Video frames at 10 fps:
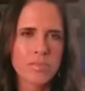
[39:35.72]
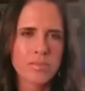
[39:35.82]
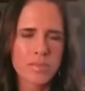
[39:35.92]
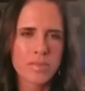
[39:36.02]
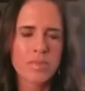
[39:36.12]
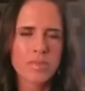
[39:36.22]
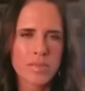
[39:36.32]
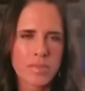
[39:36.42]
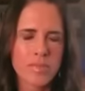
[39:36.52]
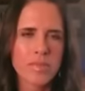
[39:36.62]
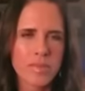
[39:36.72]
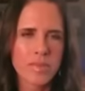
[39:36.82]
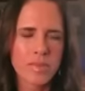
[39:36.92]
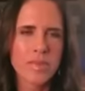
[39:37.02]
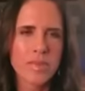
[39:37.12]

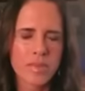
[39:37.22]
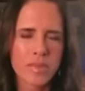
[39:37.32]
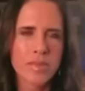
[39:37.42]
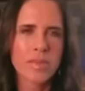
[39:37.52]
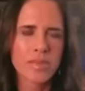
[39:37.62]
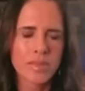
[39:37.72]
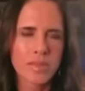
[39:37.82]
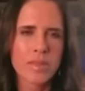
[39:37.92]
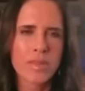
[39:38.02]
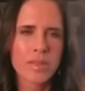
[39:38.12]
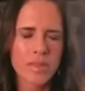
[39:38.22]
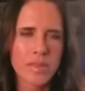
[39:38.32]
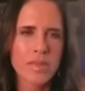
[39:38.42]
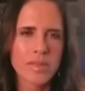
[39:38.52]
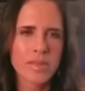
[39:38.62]

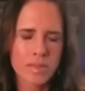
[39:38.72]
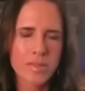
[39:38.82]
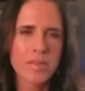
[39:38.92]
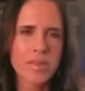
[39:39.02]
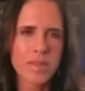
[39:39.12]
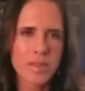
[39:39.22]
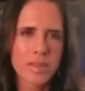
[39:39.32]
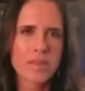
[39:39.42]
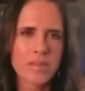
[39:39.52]
This person isn't speaking.